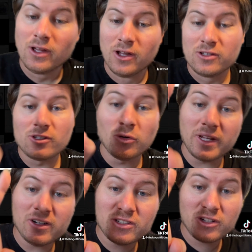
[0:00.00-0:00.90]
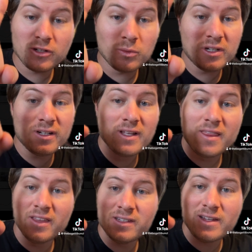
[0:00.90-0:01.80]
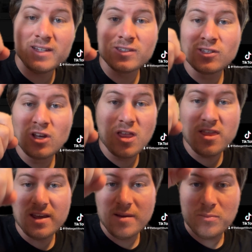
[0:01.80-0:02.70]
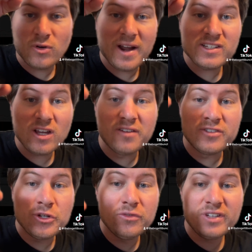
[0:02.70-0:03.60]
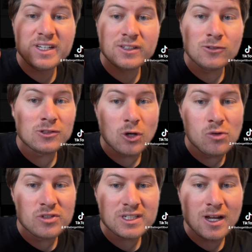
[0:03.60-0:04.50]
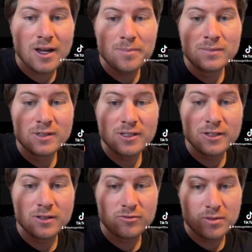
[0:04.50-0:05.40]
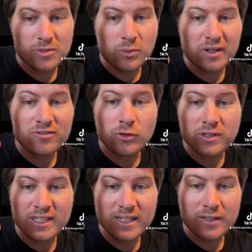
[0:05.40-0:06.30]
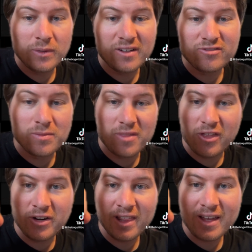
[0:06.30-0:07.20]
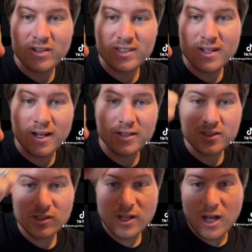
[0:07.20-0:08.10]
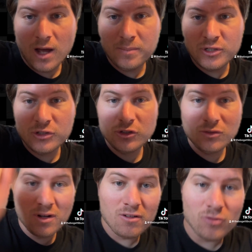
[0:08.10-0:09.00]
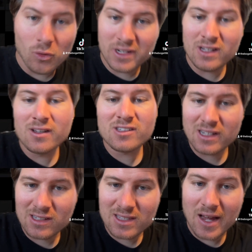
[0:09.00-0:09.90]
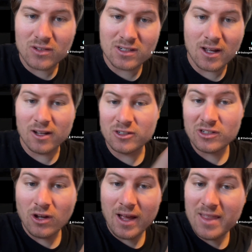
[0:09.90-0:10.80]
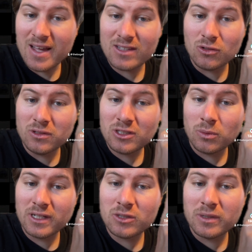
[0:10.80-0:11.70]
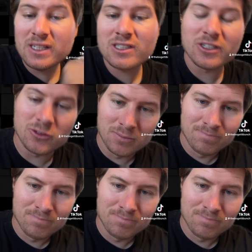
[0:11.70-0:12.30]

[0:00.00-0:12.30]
So here's a good one. This is the price of new vehicles over time. From 2014, it went from $30,000 up to $46,000. And that's only 2022.